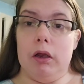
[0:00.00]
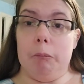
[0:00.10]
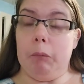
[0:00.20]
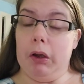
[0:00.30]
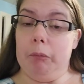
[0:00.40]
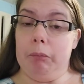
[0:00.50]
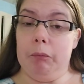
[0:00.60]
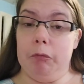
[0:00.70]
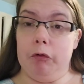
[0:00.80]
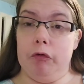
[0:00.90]
It might
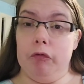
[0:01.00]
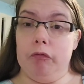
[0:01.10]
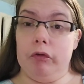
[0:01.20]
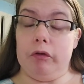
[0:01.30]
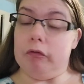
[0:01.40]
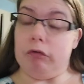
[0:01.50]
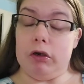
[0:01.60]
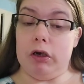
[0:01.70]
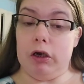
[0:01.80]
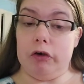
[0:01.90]
be moved, because a
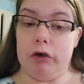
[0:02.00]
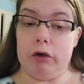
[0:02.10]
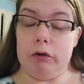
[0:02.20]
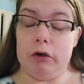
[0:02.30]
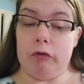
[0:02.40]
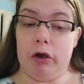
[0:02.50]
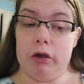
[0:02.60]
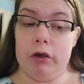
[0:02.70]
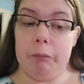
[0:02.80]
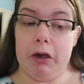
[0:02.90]
friend and I are
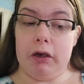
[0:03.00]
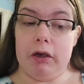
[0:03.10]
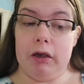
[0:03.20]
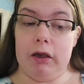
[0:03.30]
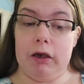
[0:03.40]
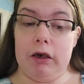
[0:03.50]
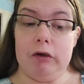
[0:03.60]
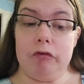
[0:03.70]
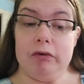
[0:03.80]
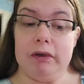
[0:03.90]
talking about it, and
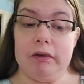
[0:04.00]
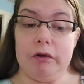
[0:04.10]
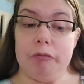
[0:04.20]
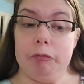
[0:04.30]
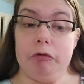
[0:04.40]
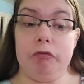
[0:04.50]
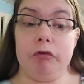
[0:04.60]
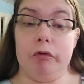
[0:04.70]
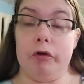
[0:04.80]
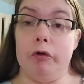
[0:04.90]
she says it's
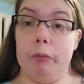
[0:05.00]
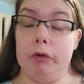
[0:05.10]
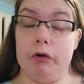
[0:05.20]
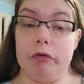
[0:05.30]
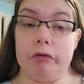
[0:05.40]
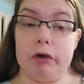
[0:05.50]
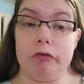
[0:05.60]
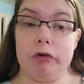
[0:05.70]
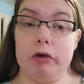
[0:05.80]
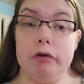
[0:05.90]
moved to the new adult
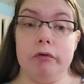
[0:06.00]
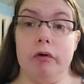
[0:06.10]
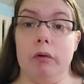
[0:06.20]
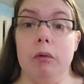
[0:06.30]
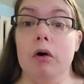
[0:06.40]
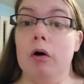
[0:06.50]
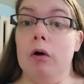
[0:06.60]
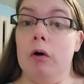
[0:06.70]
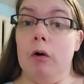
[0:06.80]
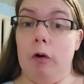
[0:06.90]
section, so
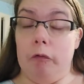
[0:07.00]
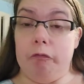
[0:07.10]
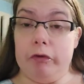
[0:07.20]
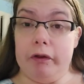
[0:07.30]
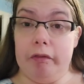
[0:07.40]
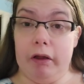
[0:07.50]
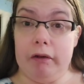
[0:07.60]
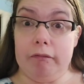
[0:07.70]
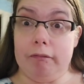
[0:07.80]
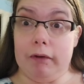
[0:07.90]
hopefully
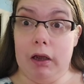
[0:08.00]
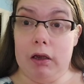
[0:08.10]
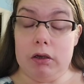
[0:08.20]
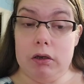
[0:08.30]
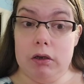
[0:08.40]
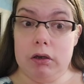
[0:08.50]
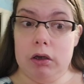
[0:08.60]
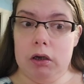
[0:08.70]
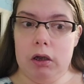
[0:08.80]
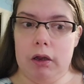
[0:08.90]
that is the case.